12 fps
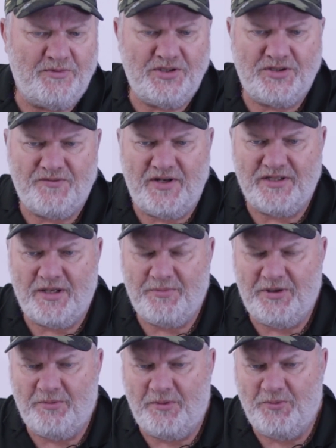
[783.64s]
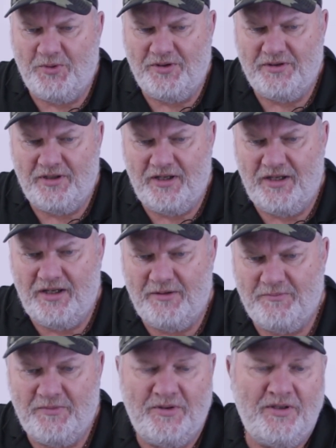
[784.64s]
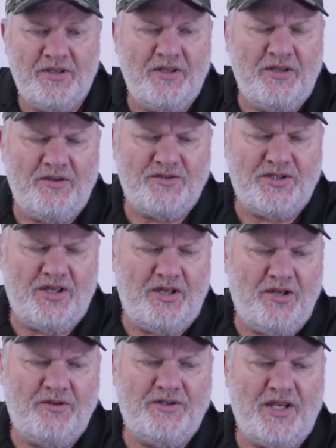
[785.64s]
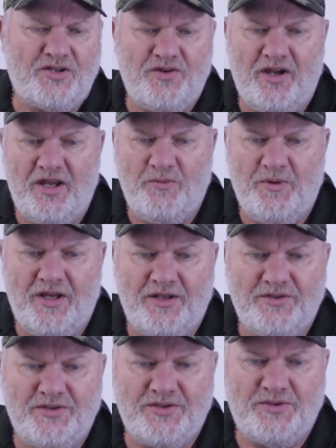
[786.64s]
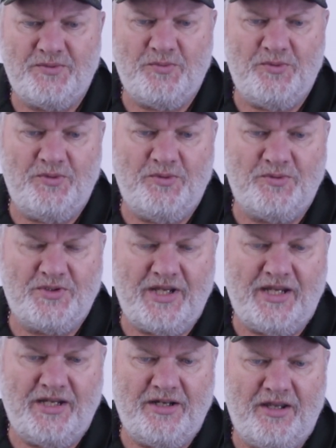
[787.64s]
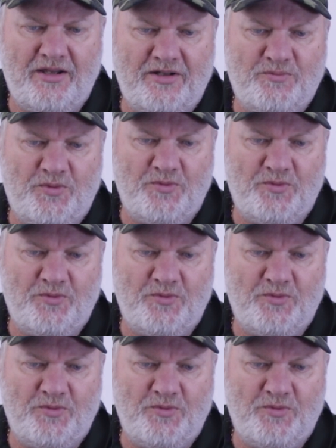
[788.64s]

just to raise it up a little bit more. So the extra high ones will take it up,